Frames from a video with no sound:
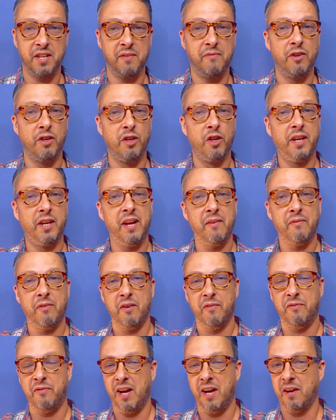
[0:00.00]
If you're looking for
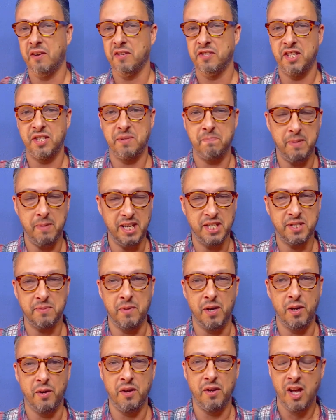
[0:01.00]
a fragrance that's beast
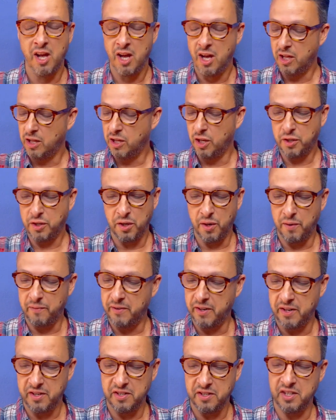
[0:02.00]
mode, look no
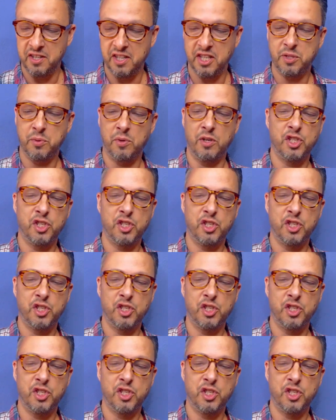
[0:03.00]
further than this one,